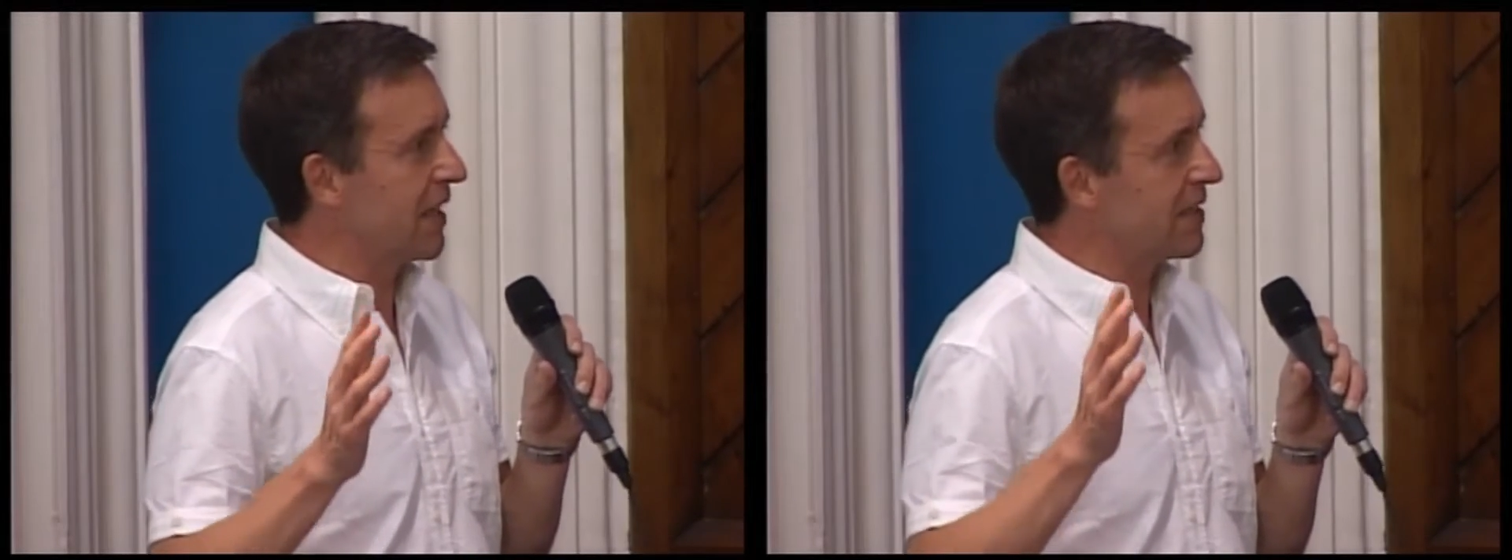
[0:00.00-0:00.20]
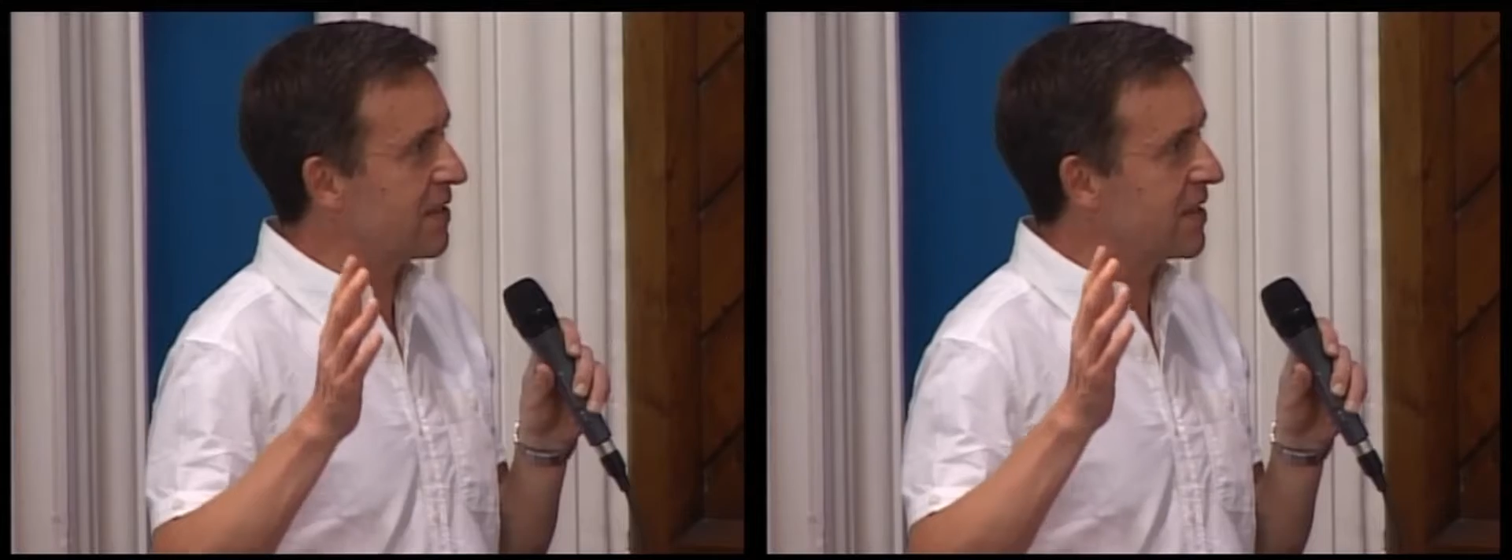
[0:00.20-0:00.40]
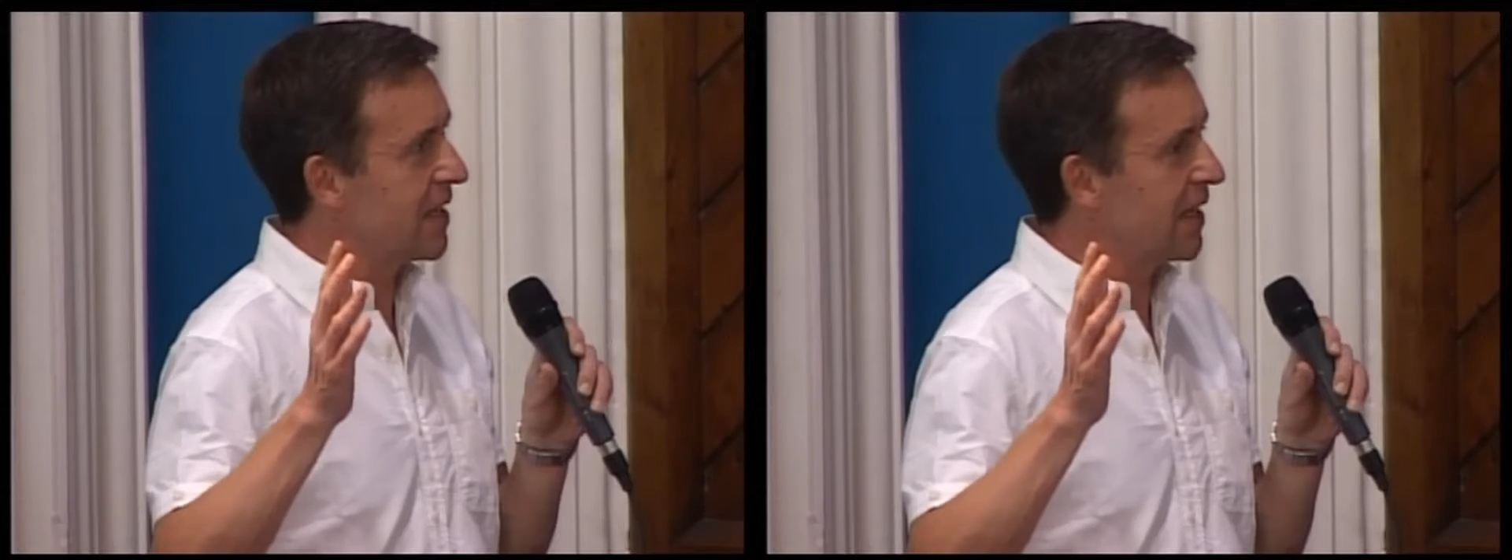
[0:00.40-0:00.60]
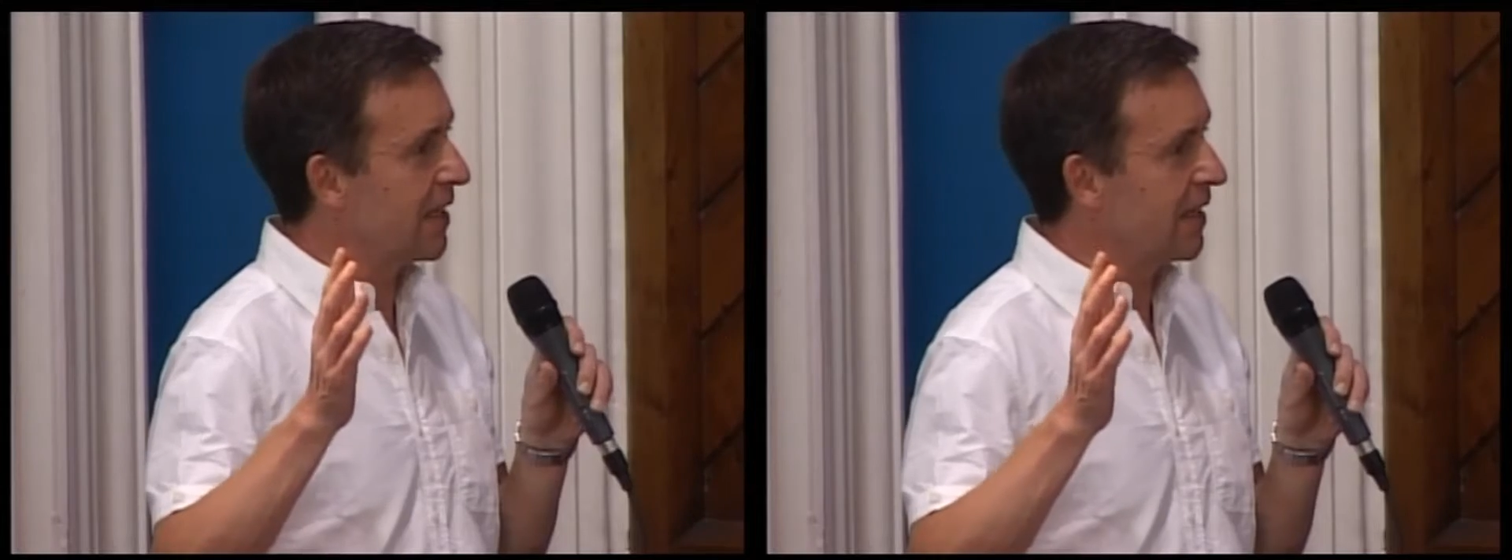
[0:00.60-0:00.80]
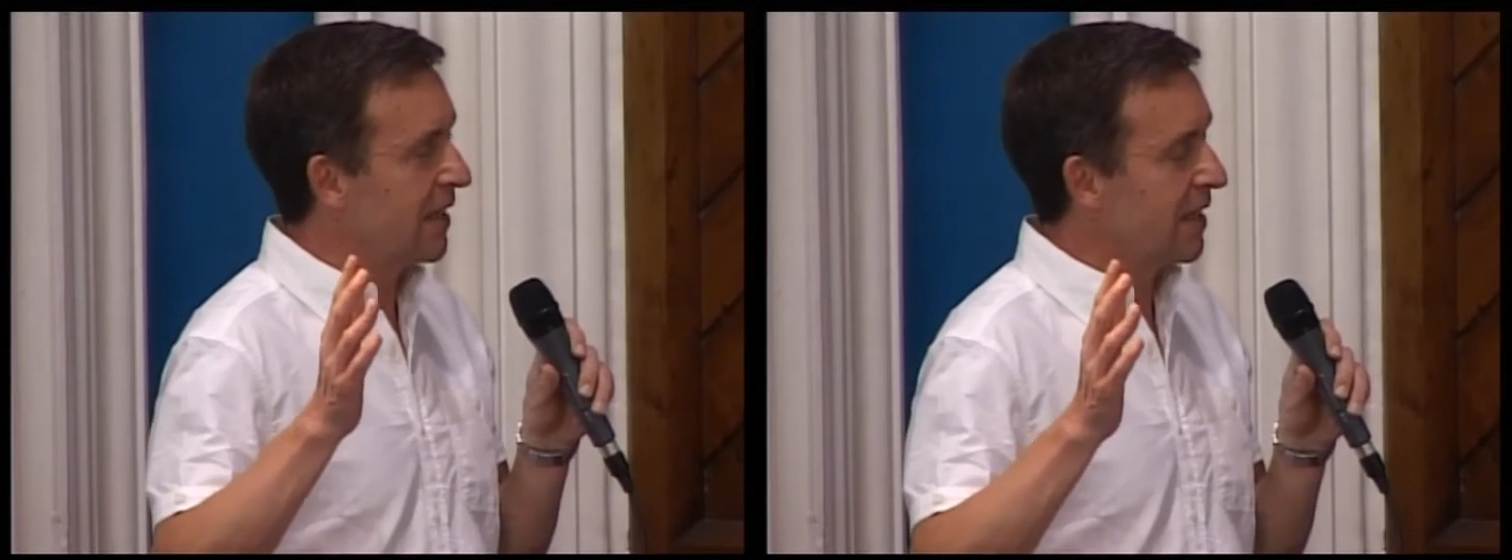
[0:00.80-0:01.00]
and
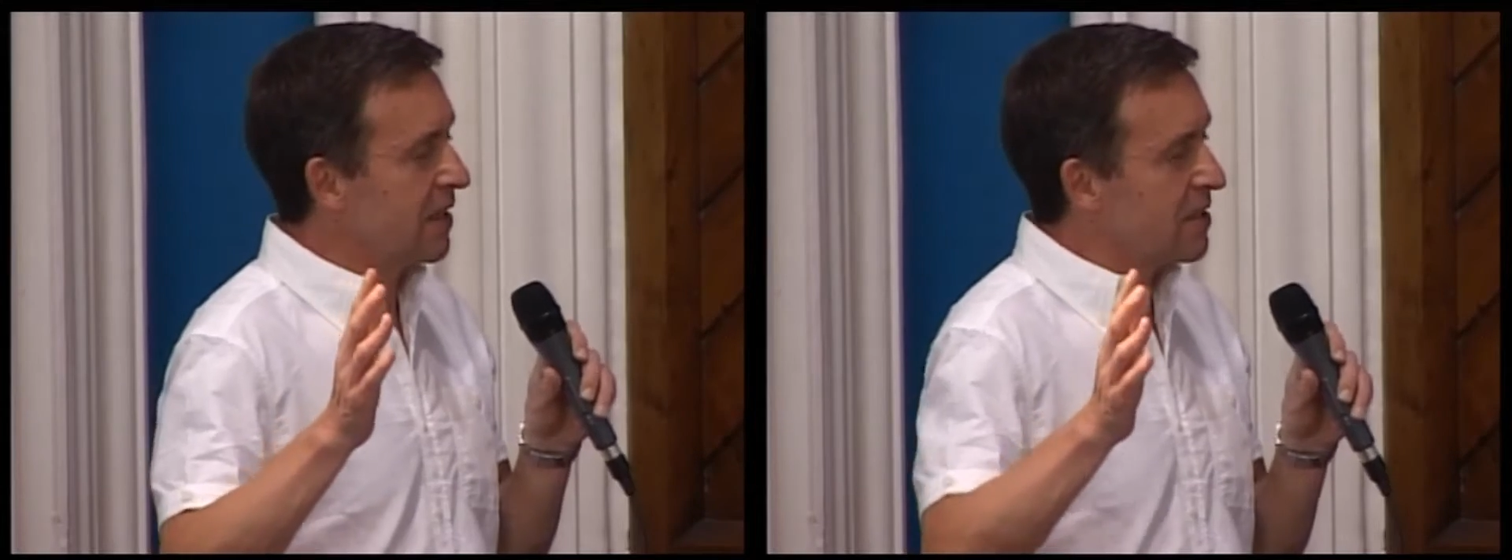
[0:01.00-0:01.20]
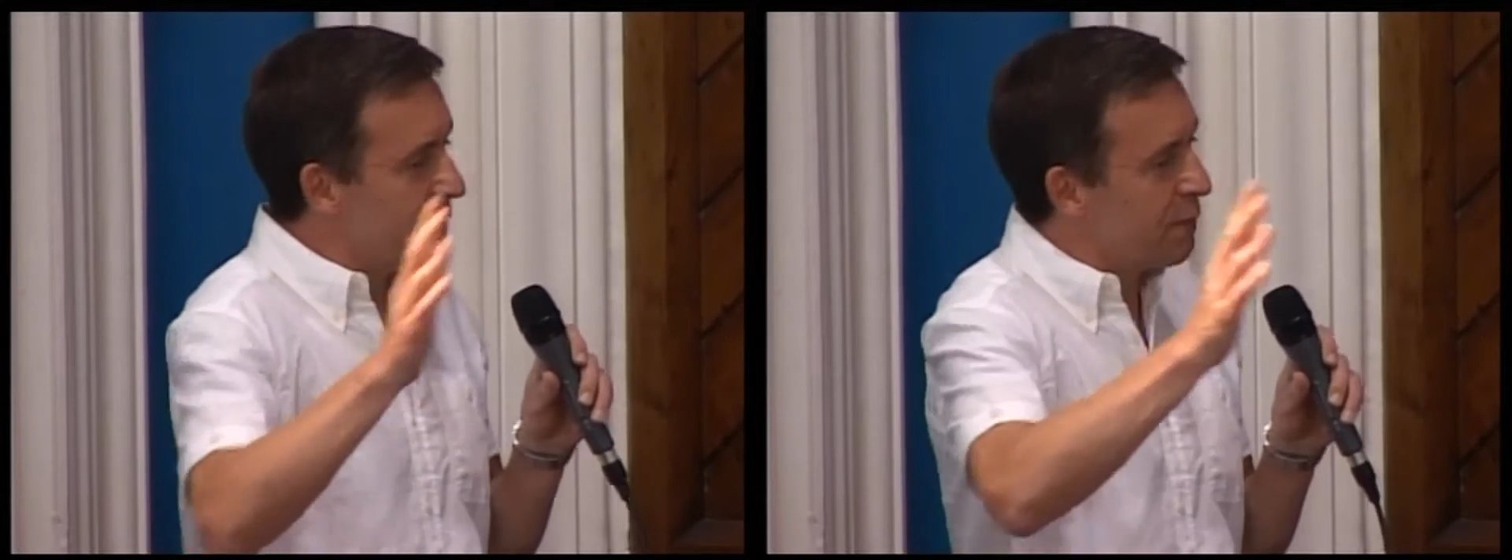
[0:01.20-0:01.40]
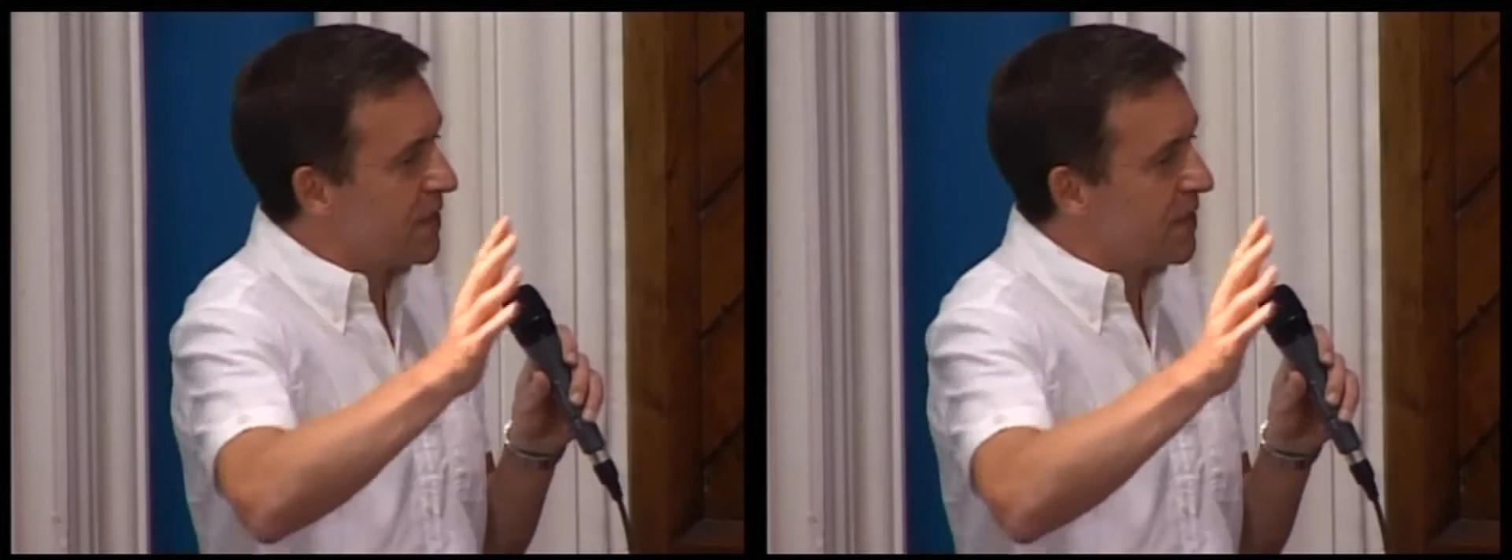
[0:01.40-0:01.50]
uh, sort of